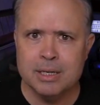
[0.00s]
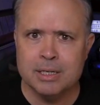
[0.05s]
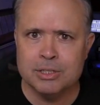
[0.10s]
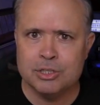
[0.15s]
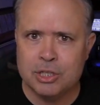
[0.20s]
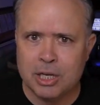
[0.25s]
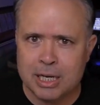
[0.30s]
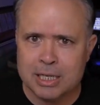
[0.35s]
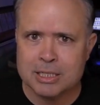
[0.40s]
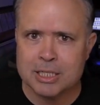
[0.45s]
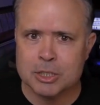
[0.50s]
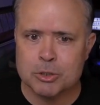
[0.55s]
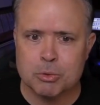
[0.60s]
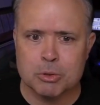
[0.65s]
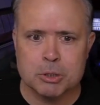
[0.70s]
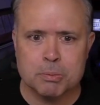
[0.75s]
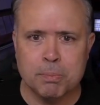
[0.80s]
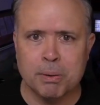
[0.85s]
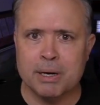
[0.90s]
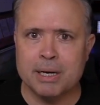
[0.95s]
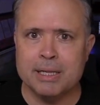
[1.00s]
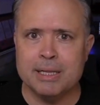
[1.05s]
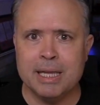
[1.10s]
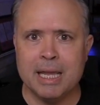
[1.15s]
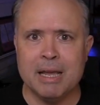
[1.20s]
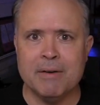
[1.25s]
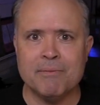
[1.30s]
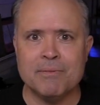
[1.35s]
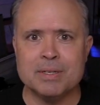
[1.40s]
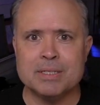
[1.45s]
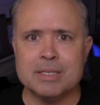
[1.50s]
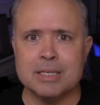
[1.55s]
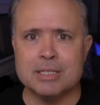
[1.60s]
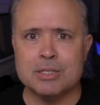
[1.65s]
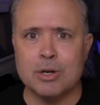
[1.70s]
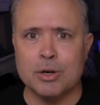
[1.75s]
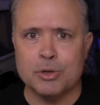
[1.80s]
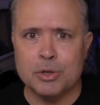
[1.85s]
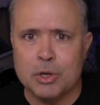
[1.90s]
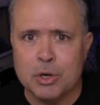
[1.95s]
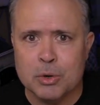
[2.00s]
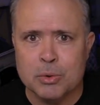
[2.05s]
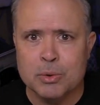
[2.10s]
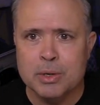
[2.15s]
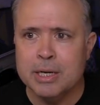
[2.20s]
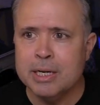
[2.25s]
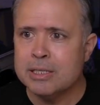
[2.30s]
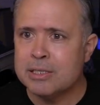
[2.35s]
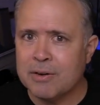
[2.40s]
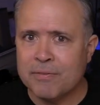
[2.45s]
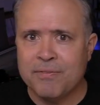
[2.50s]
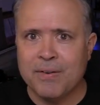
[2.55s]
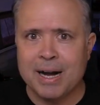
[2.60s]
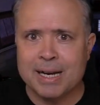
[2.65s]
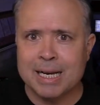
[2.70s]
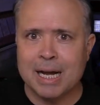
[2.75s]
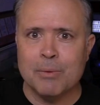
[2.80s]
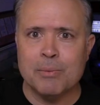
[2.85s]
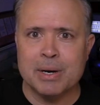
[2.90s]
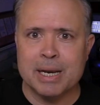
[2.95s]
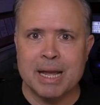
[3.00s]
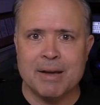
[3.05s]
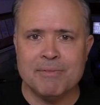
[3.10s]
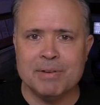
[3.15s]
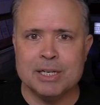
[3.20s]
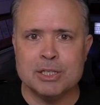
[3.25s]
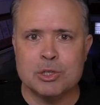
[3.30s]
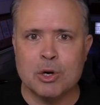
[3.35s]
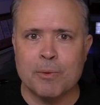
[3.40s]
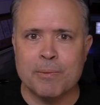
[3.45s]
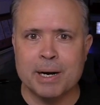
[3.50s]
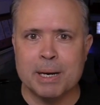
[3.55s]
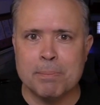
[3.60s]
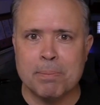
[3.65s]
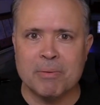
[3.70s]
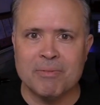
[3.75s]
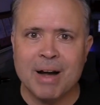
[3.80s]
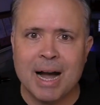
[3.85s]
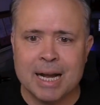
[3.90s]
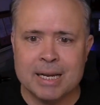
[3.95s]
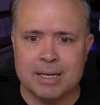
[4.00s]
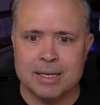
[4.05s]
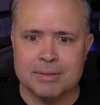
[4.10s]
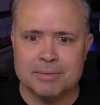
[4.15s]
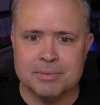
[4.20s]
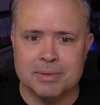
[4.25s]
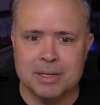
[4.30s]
Jesus was putting the emphasis on you to find out what heaven has already provided.